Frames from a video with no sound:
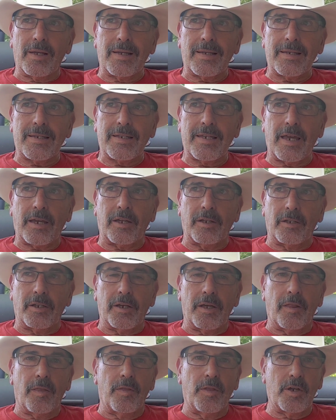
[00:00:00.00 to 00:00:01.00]

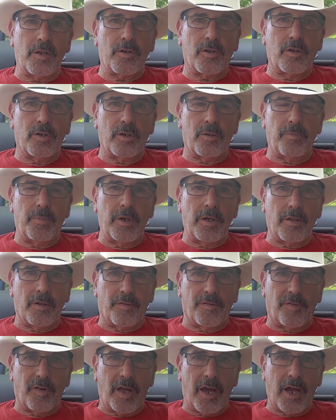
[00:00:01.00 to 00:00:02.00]
Secondly, this could be the
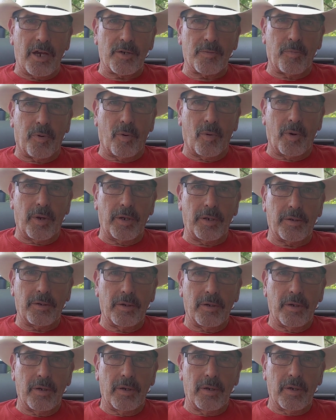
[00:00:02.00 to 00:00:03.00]
flash point
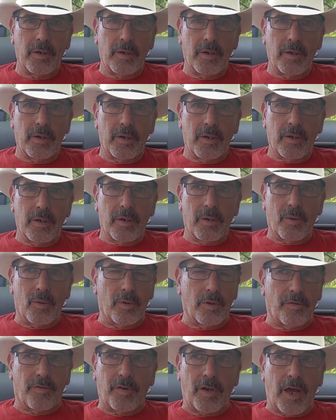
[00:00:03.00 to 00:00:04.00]

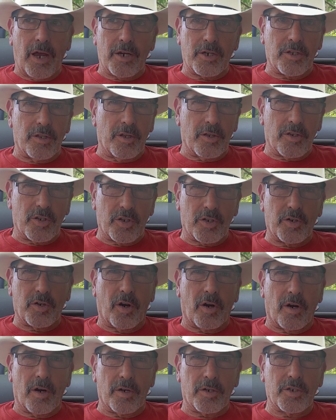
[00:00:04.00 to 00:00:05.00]
or the flash that
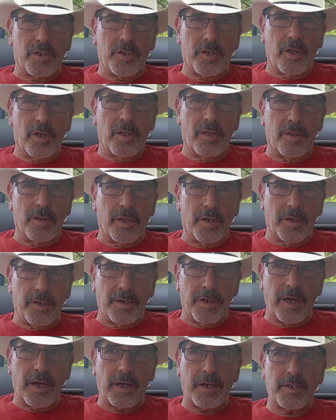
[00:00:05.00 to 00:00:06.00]
starts the
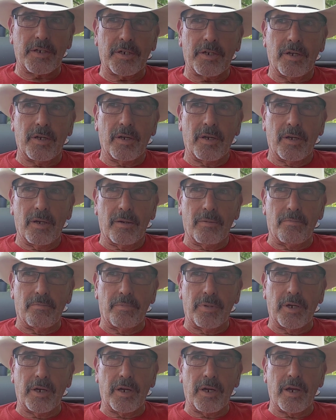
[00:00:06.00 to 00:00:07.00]
next
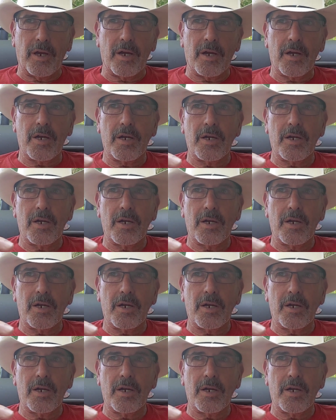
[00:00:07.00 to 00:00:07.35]
big